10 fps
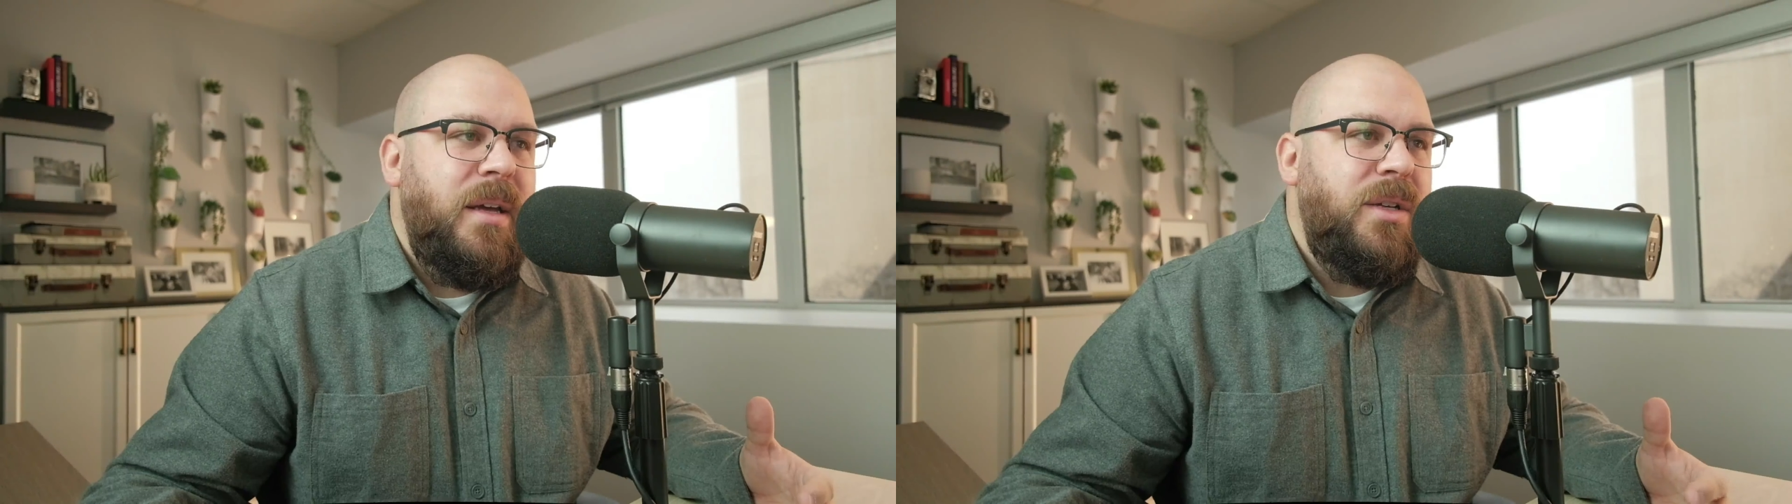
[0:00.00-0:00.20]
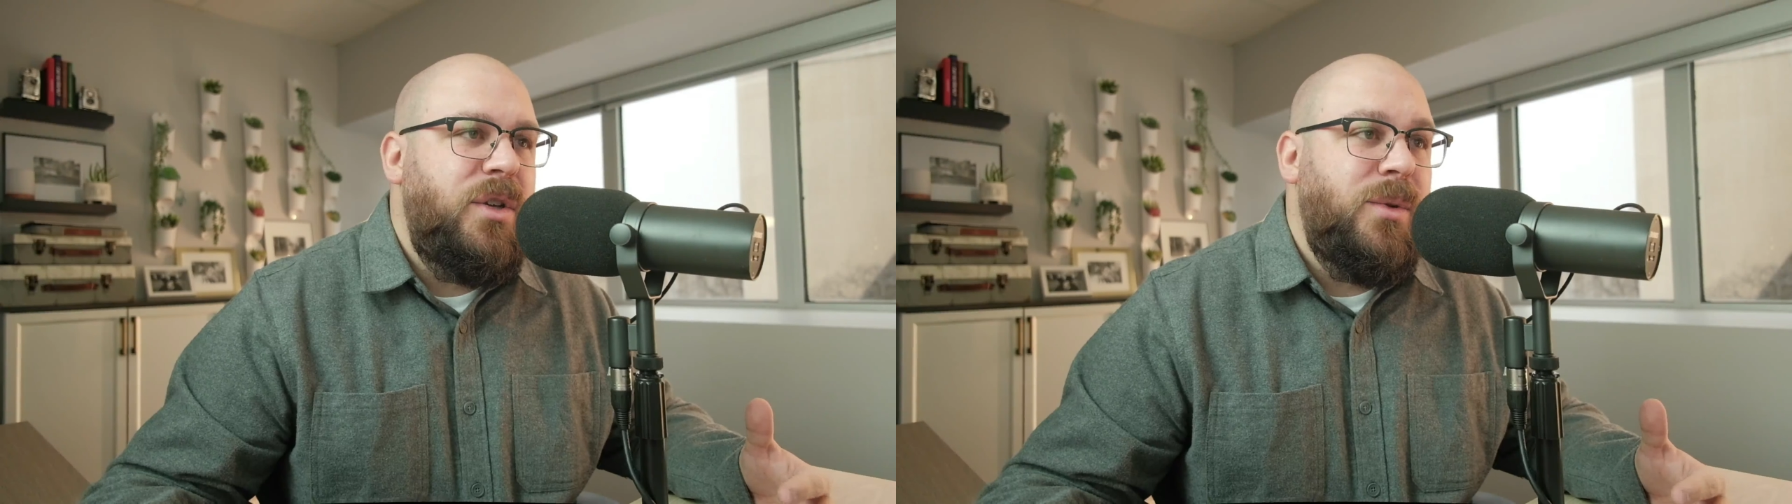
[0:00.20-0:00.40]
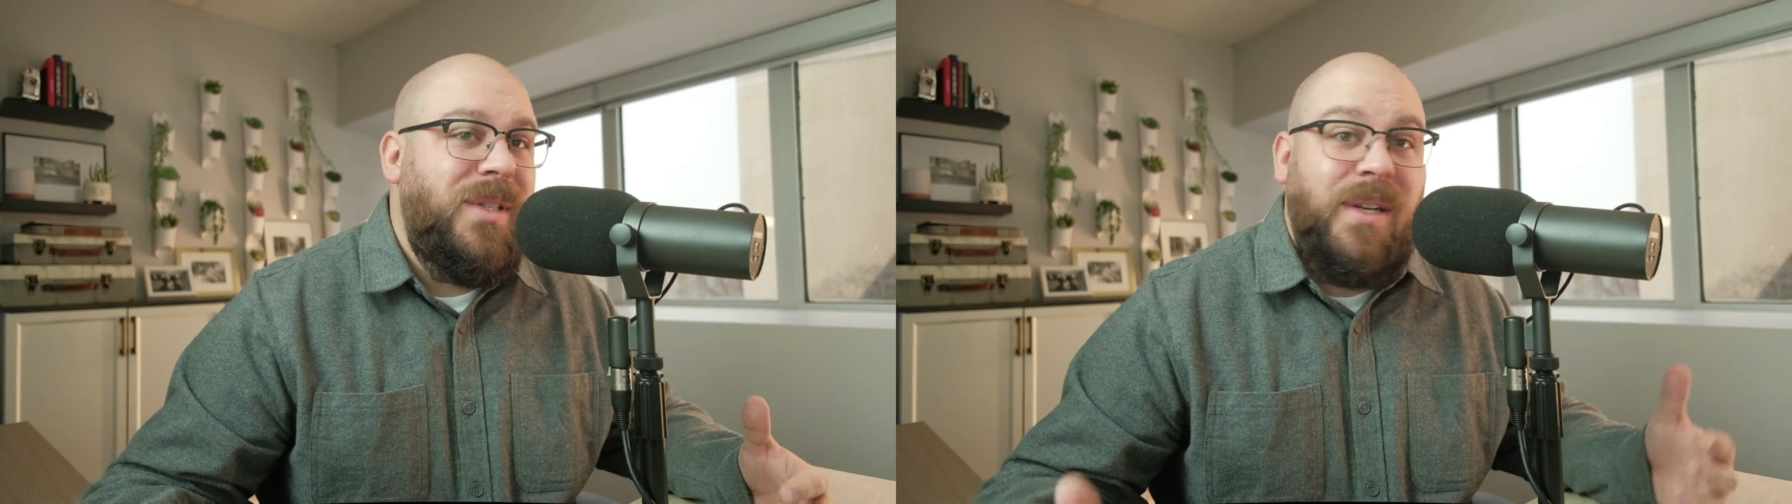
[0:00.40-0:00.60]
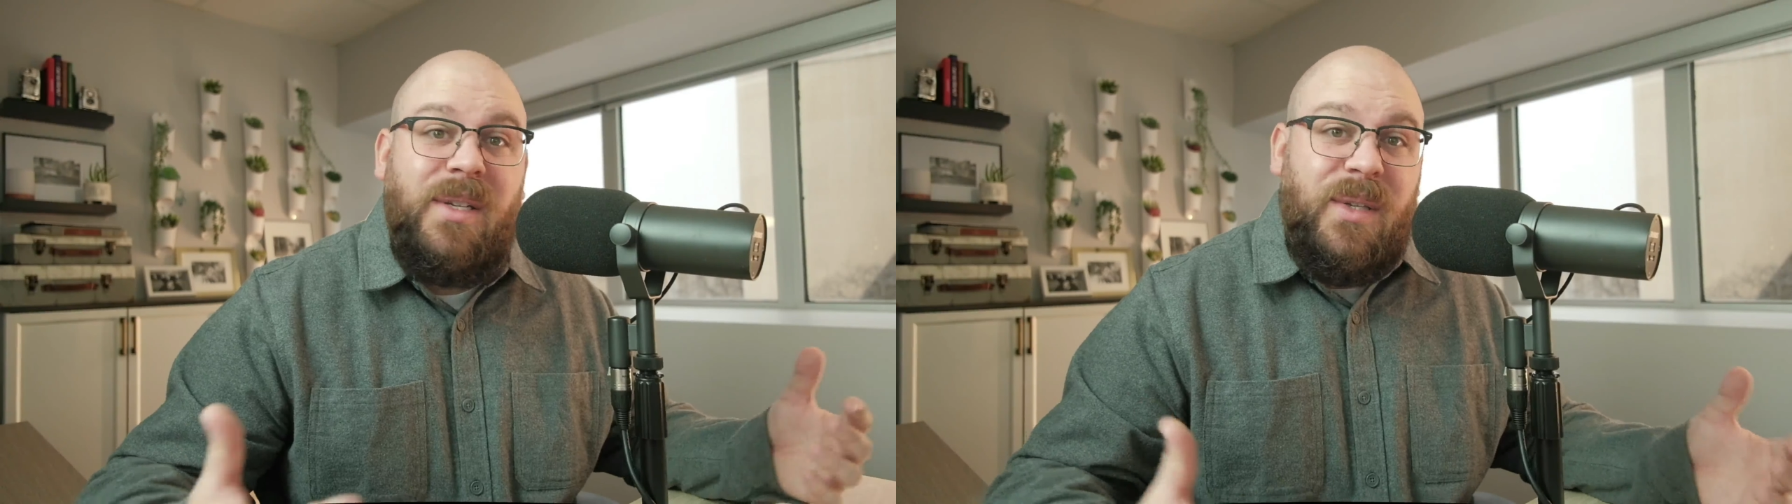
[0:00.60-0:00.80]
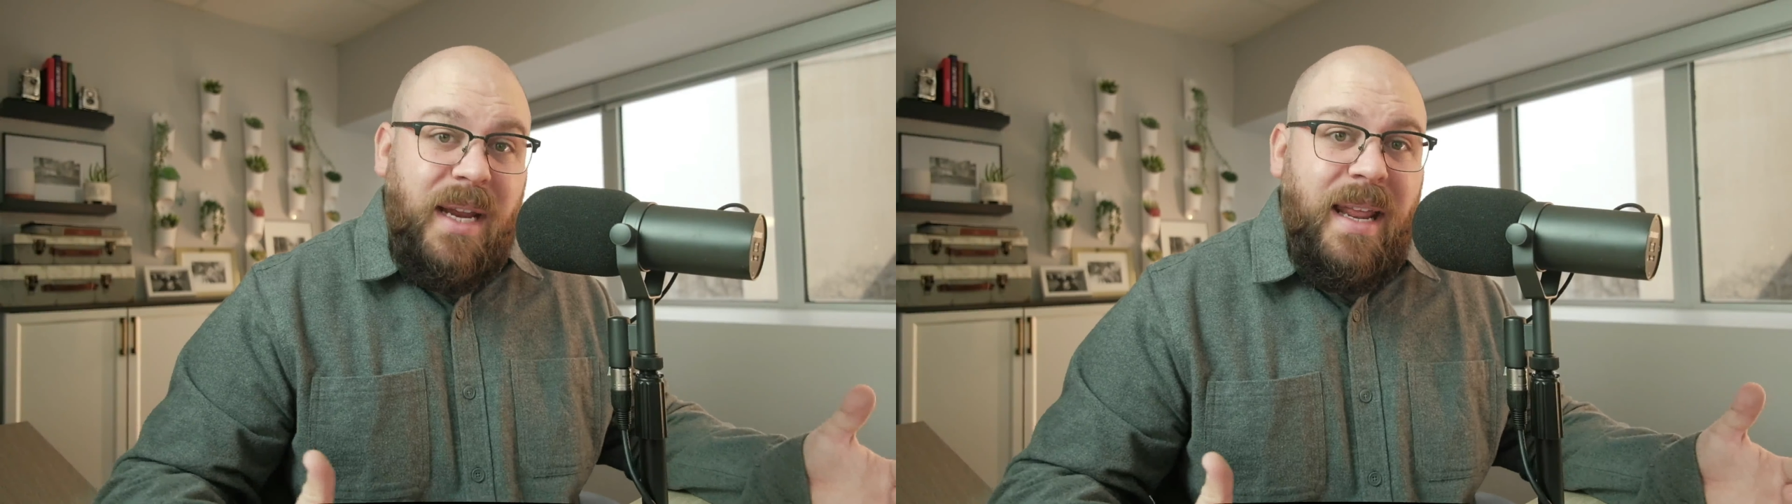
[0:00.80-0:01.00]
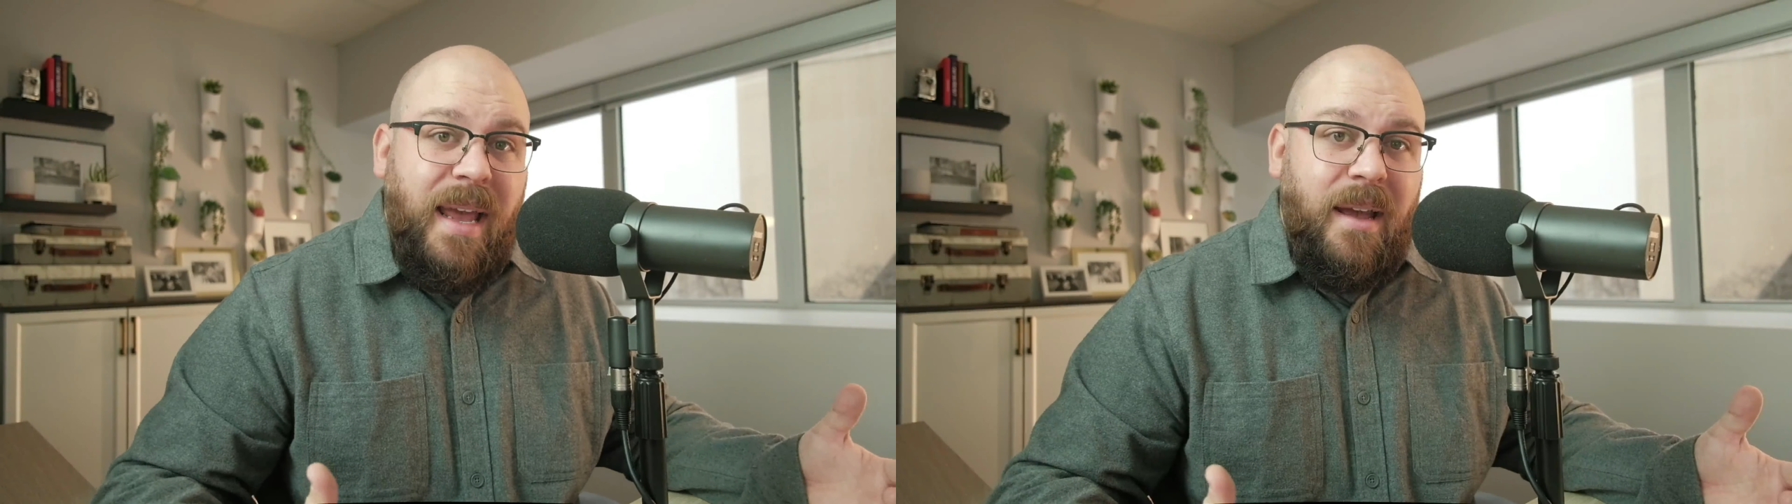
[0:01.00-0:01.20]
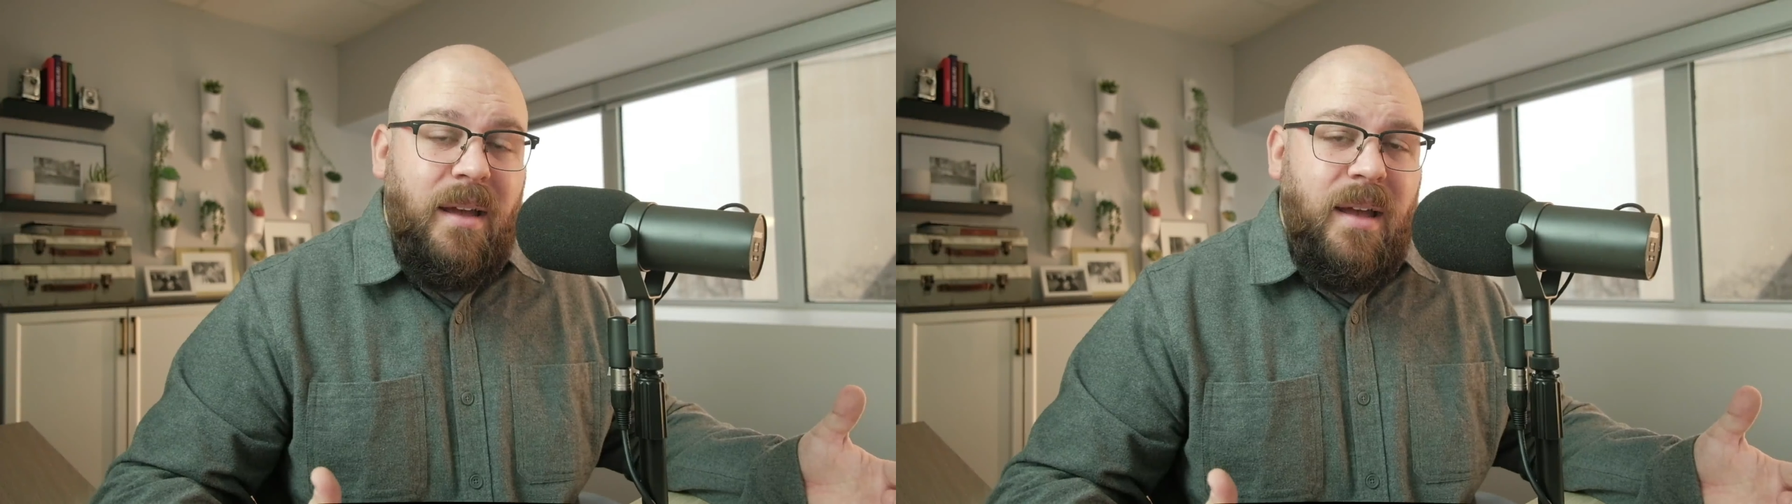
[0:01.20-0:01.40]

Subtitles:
to succeeding